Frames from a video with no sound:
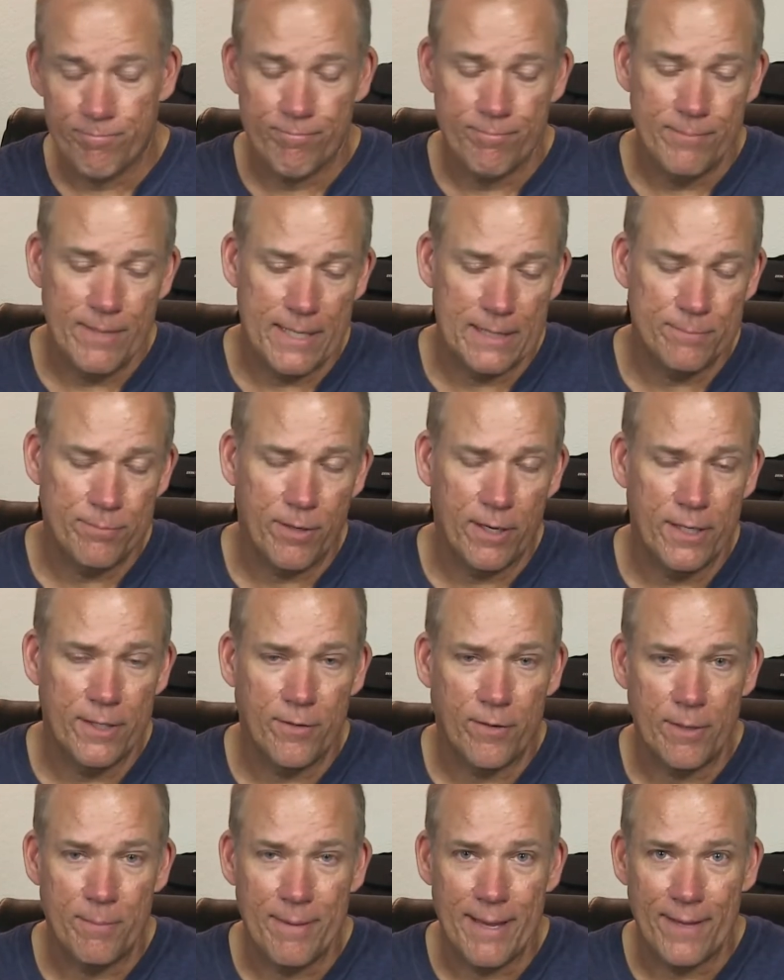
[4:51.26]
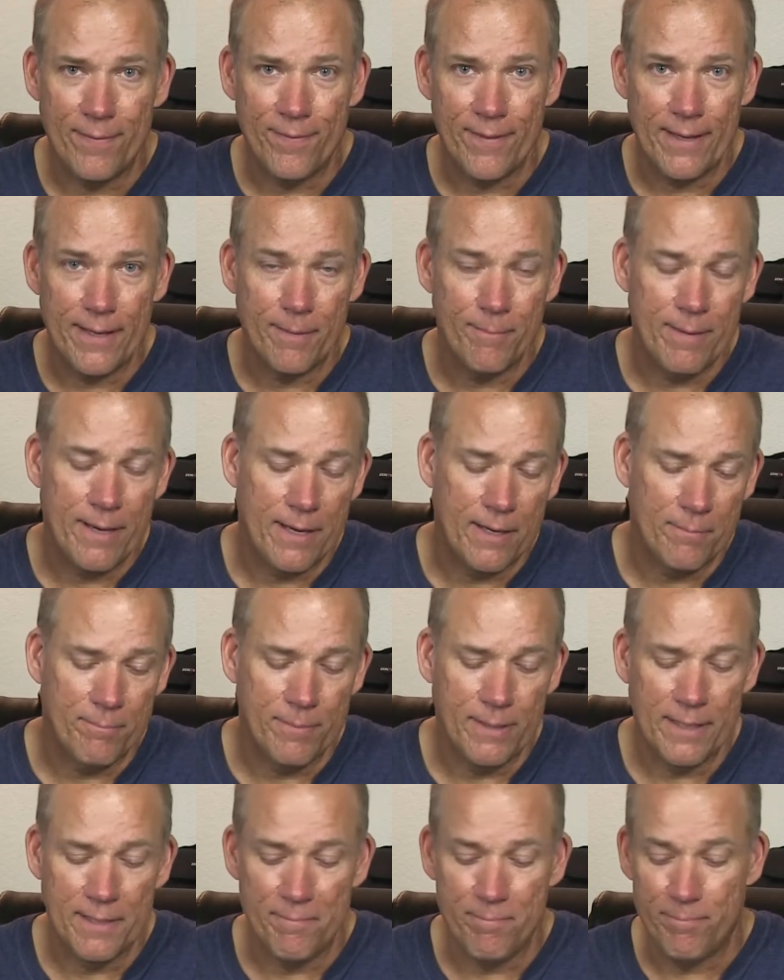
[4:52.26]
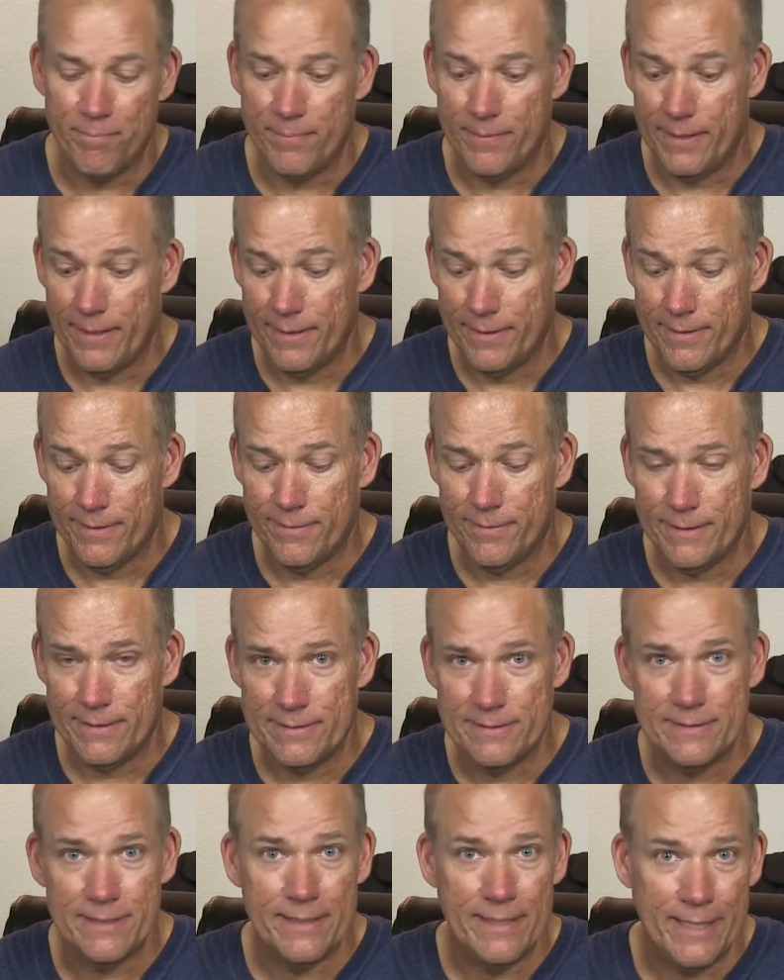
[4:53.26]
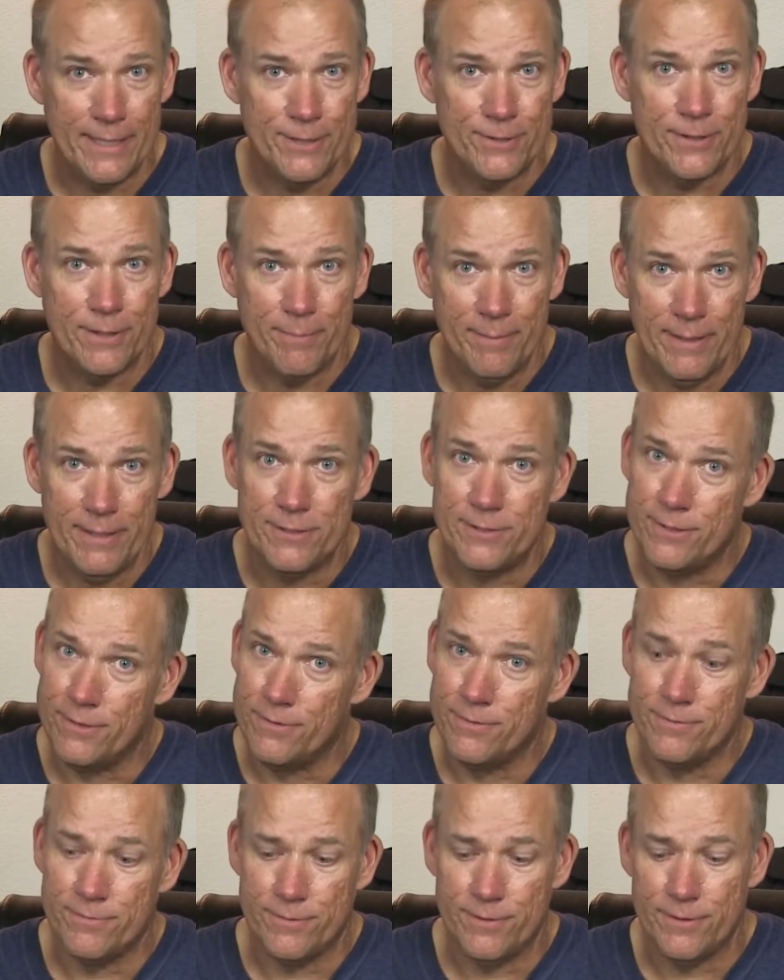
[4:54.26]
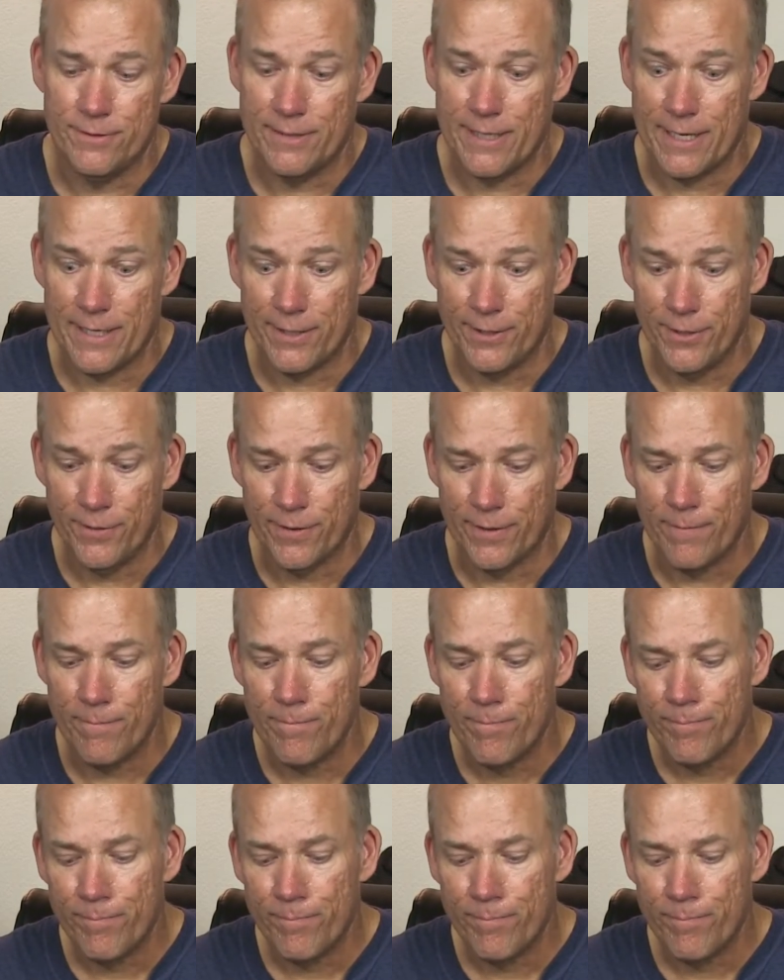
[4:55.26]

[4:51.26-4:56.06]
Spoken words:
That's probably the only bad thing about it, but, it's the nature of the beast. You got to do it.